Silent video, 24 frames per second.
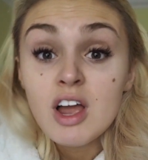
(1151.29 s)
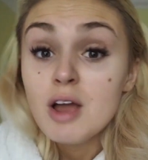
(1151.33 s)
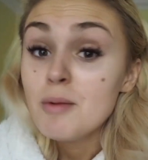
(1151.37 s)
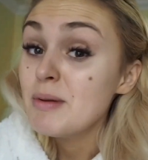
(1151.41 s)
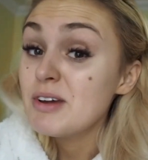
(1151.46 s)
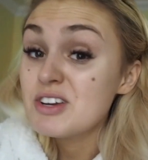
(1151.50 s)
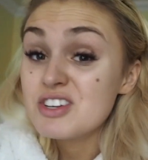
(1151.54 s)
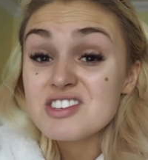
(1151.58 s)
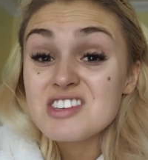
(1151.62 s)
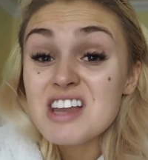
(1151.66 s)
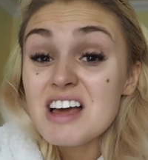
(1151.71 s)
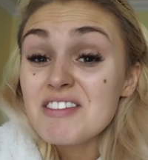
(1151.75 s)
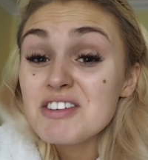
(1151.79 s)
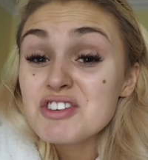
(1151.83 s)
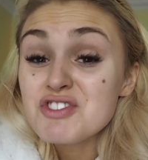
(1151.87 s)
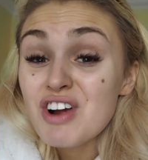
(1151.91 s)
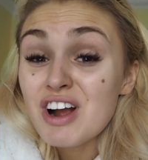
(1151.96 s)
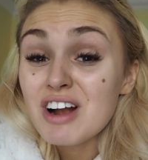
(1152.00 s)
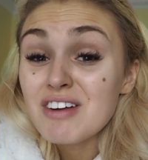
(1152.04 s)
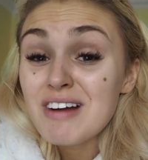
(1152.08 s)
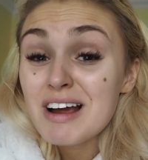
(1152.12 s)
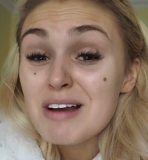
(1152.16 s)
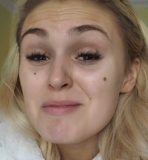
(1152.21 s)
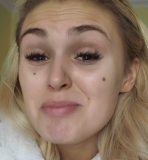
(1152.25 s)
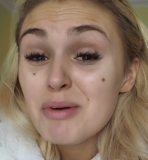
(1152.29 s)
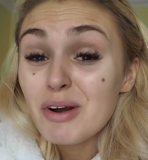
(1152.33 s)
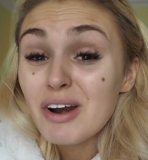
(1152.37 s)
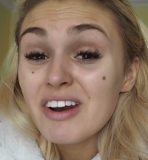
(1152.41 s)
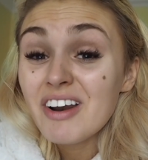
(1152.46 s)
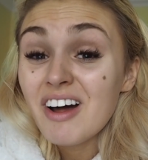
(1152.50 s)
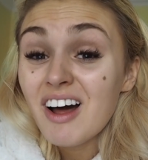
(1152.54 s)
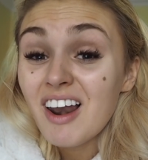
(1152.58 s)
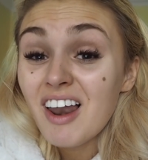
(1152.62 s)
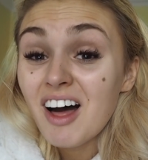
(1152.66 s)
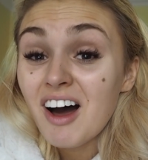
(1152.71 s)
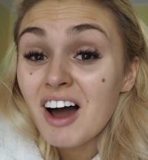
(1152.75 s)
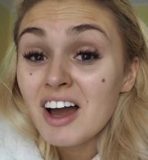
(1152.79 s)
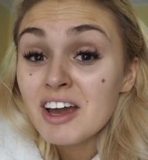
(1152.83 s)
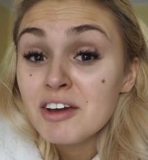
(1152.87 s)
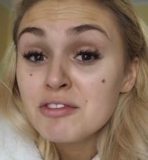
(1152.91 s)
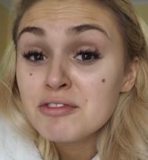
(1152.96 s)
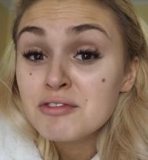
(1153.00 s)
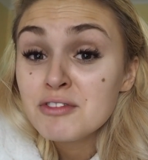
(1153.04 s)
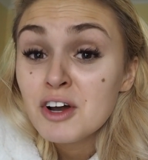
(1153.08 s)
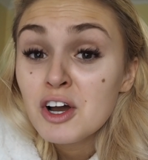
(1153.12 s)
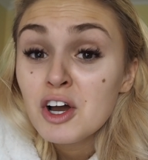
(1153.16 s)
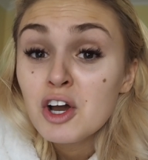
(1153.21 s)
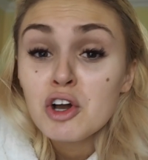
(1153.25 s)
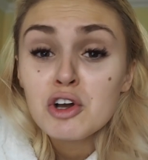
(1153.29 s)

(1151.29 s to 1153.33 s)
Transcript: Misha's never drank Red Bull in her life,